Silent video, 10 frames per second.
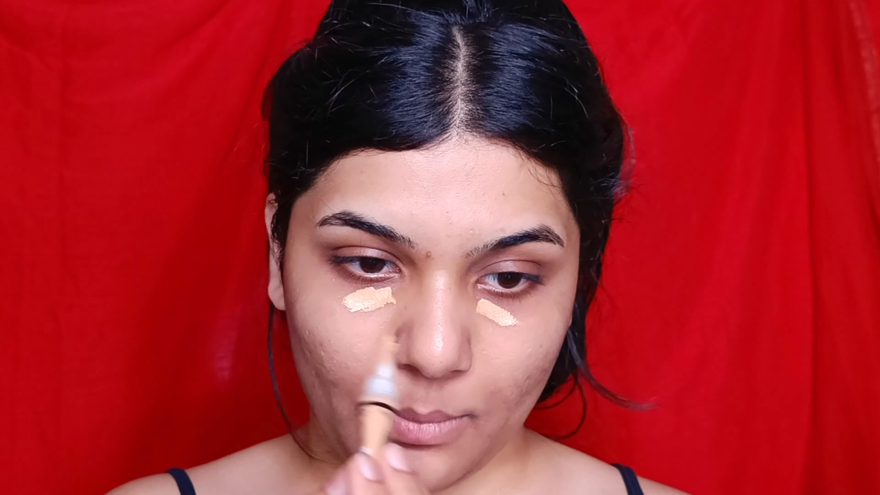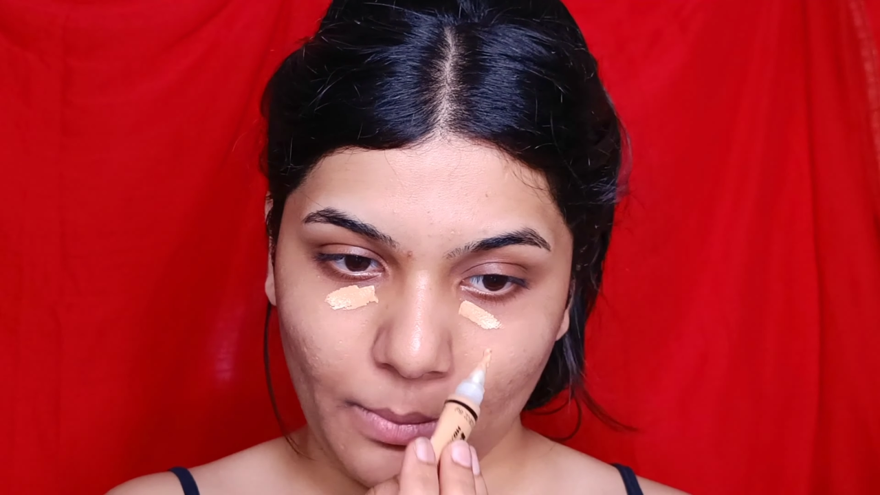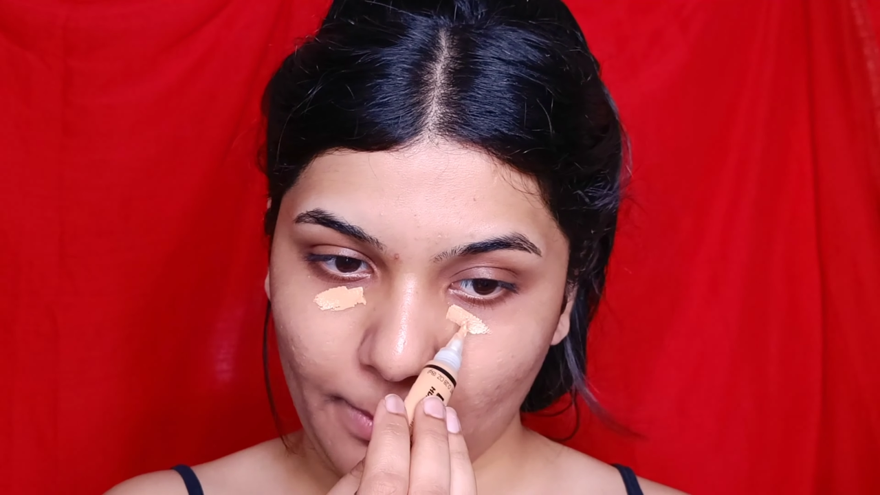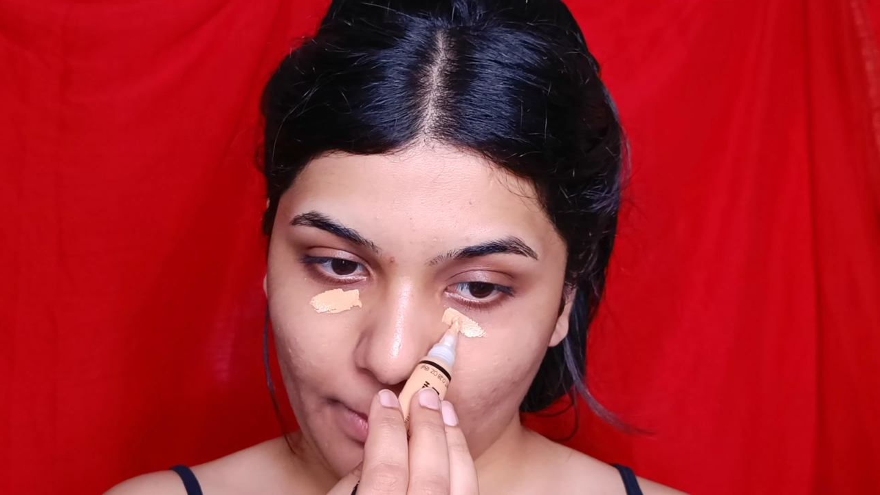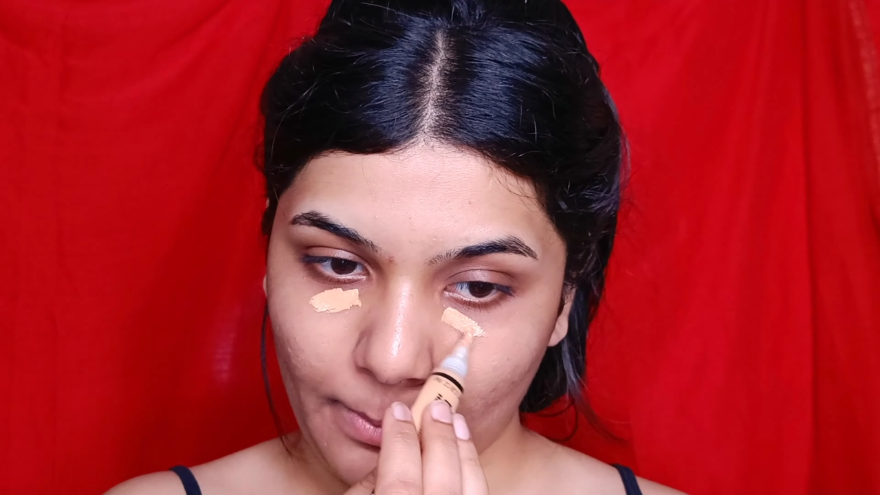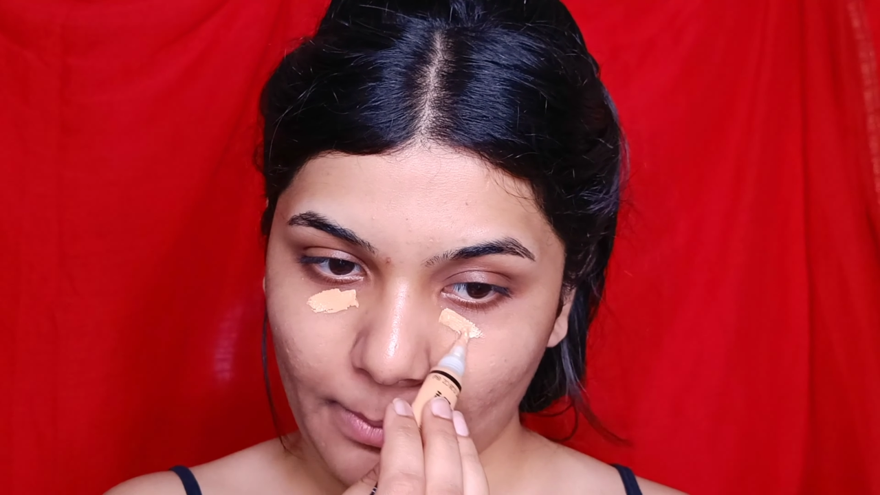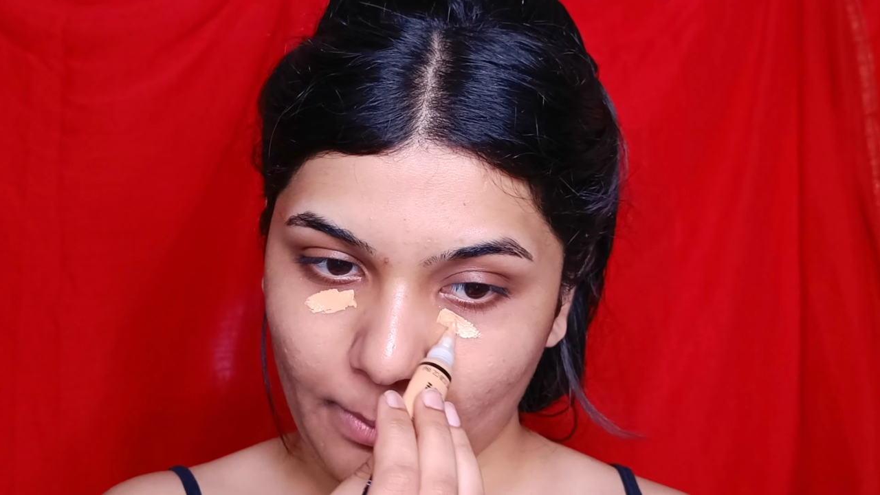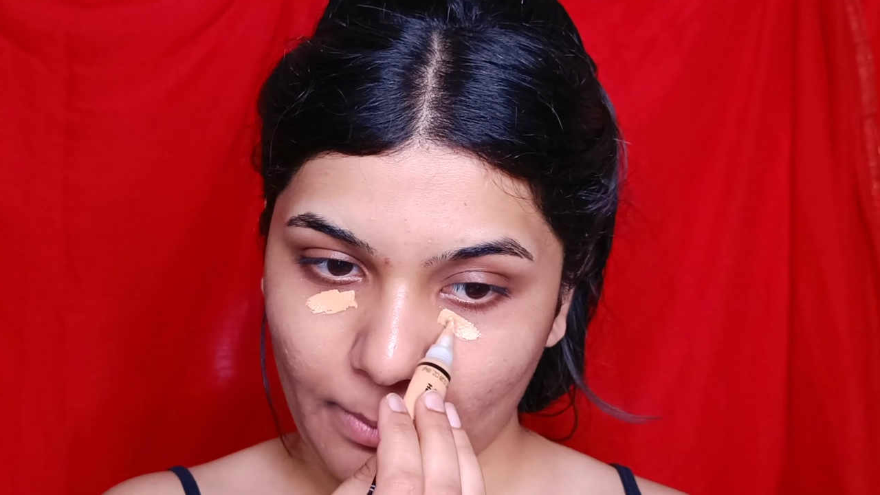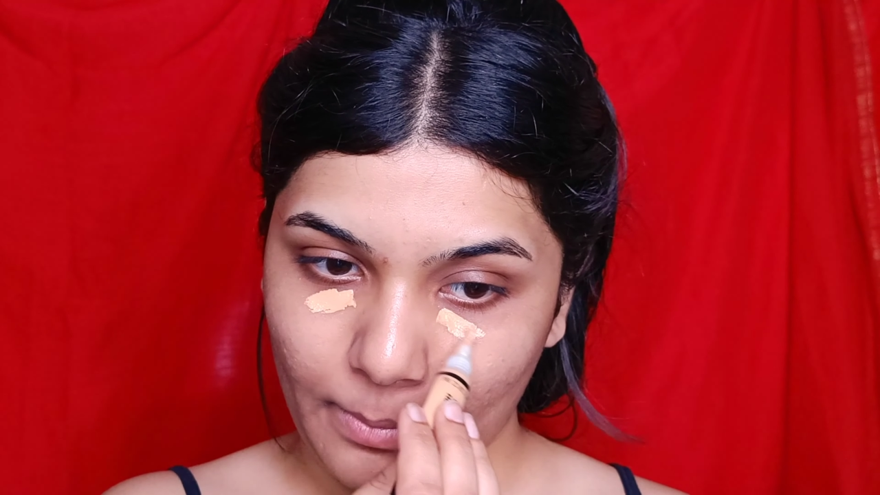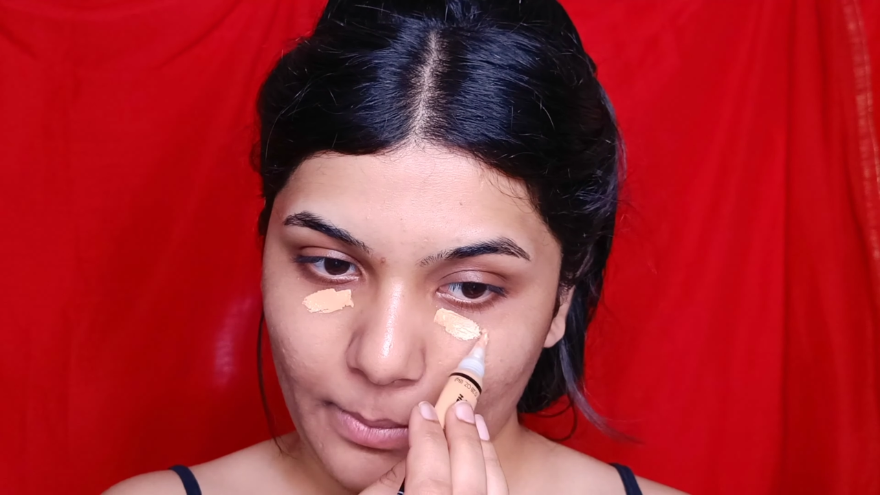which is similar
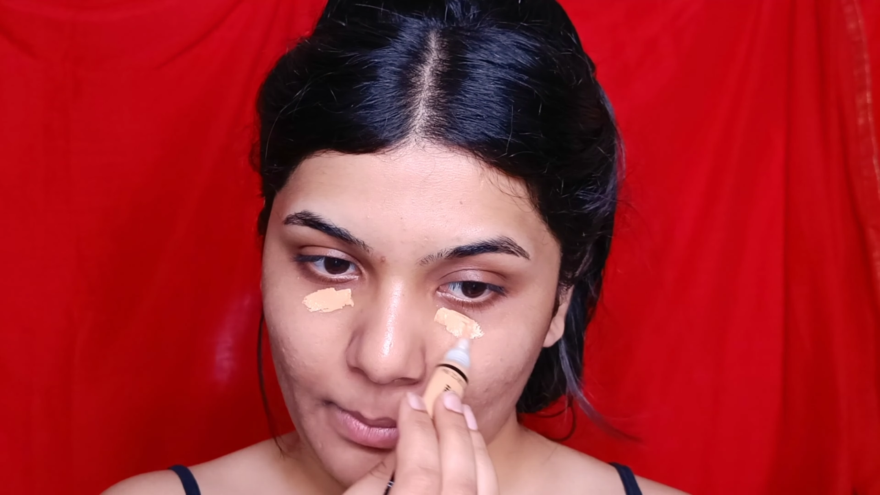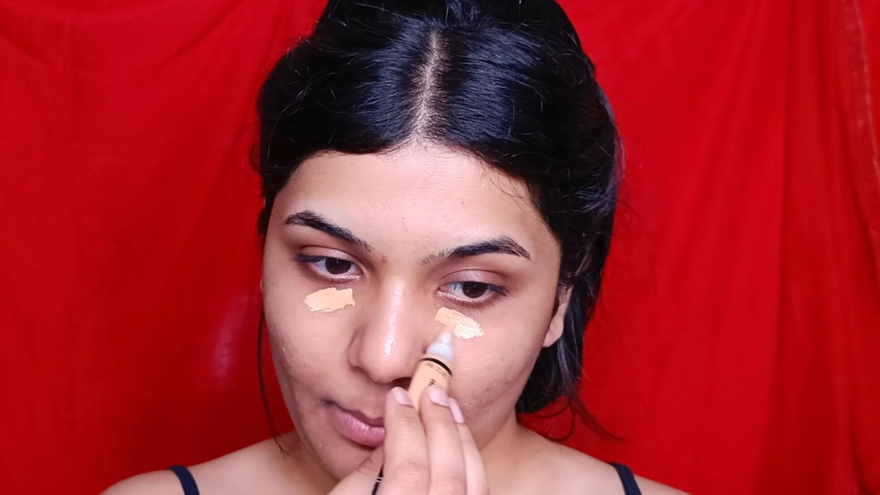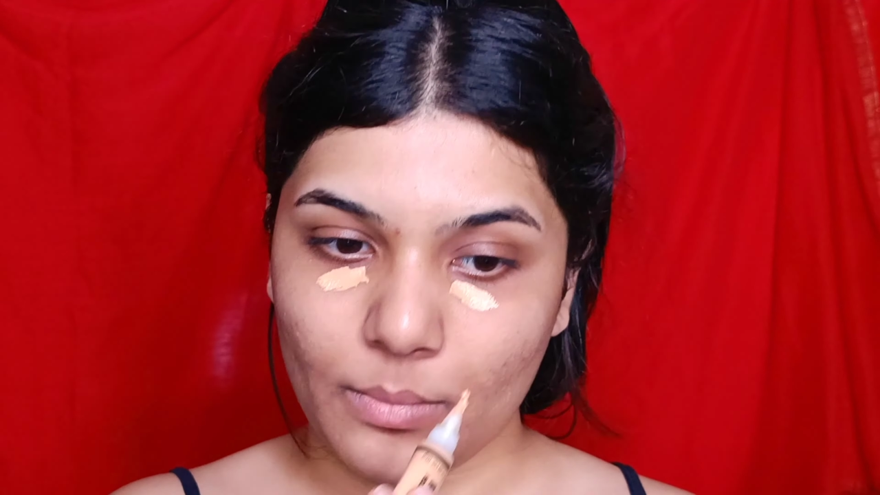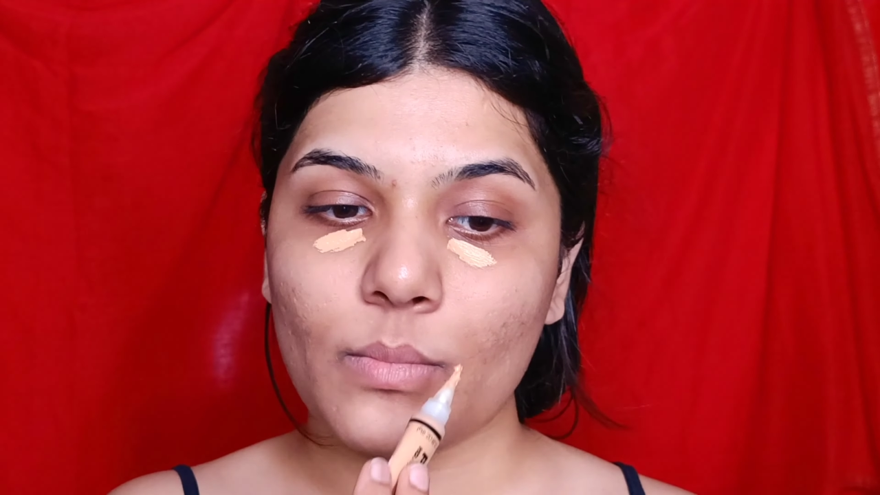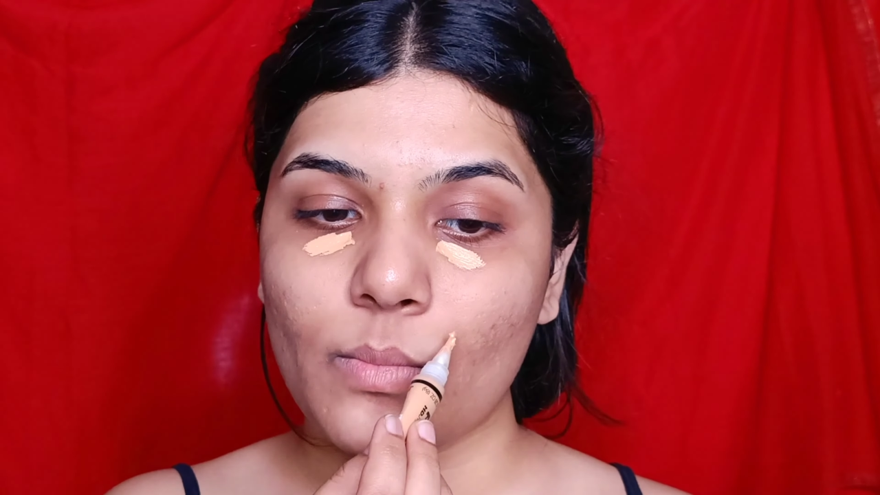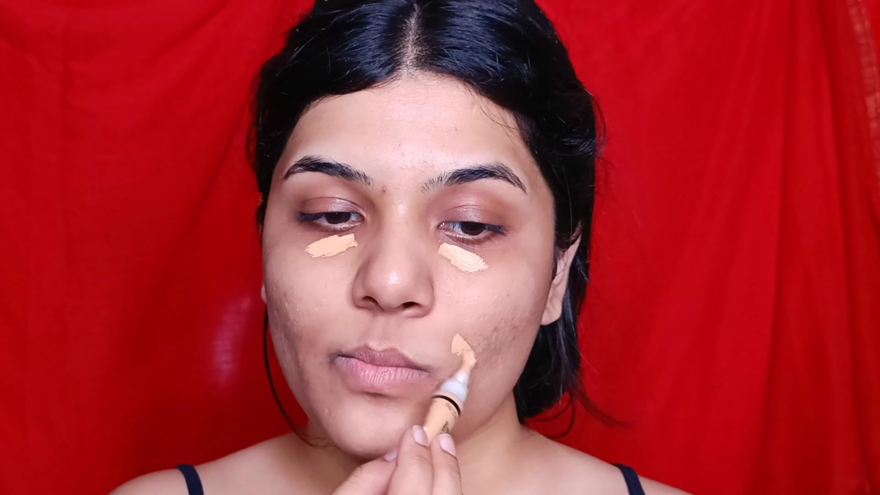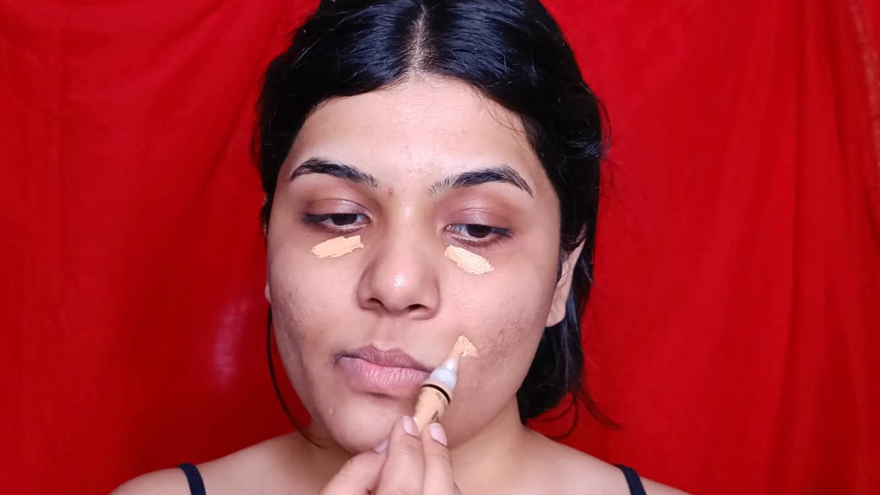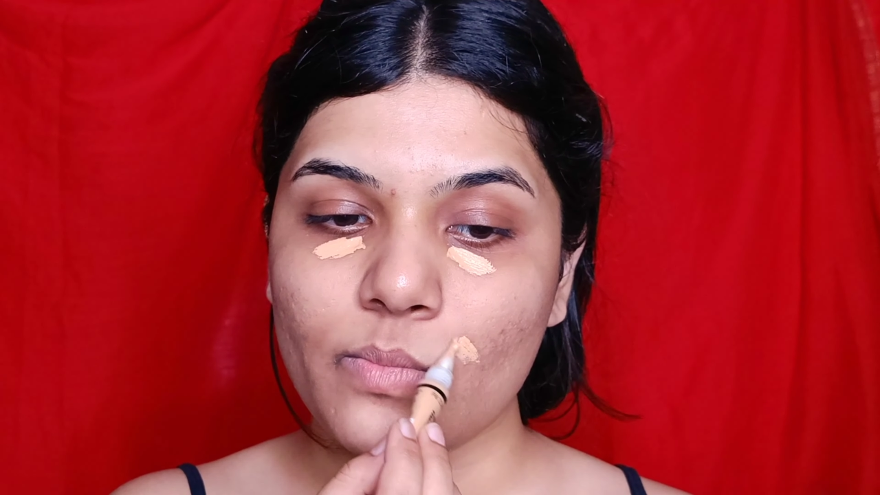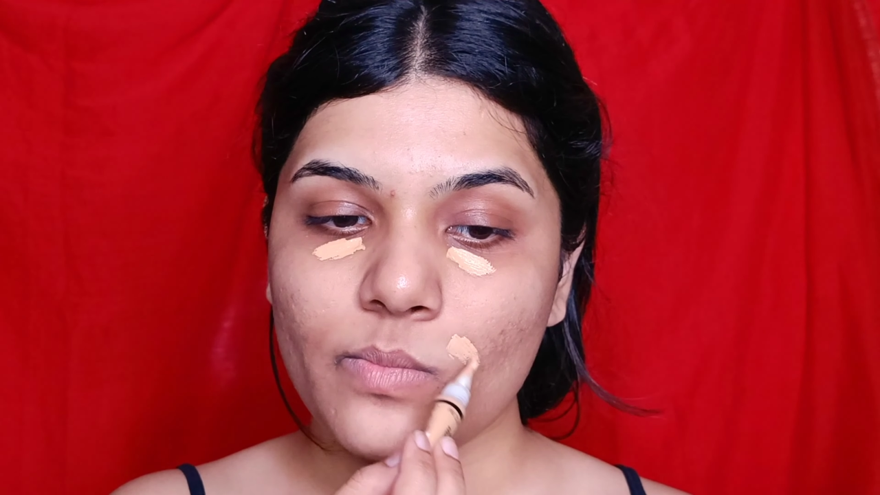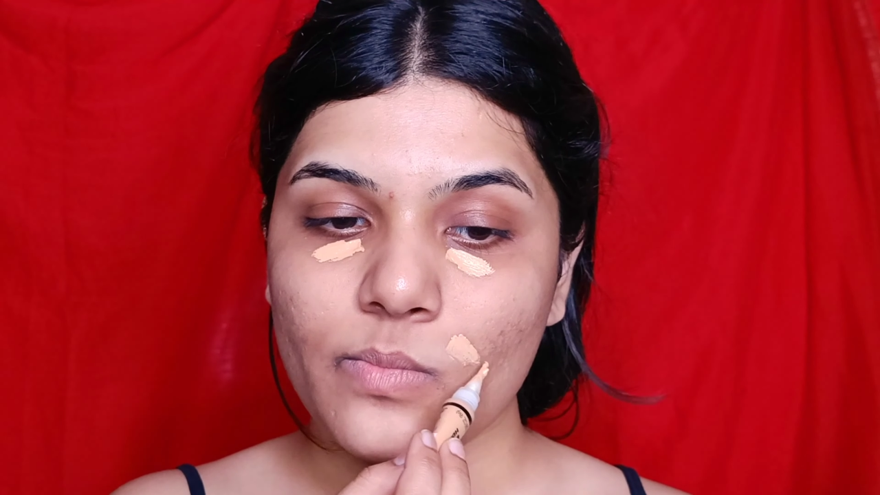to my skin tone.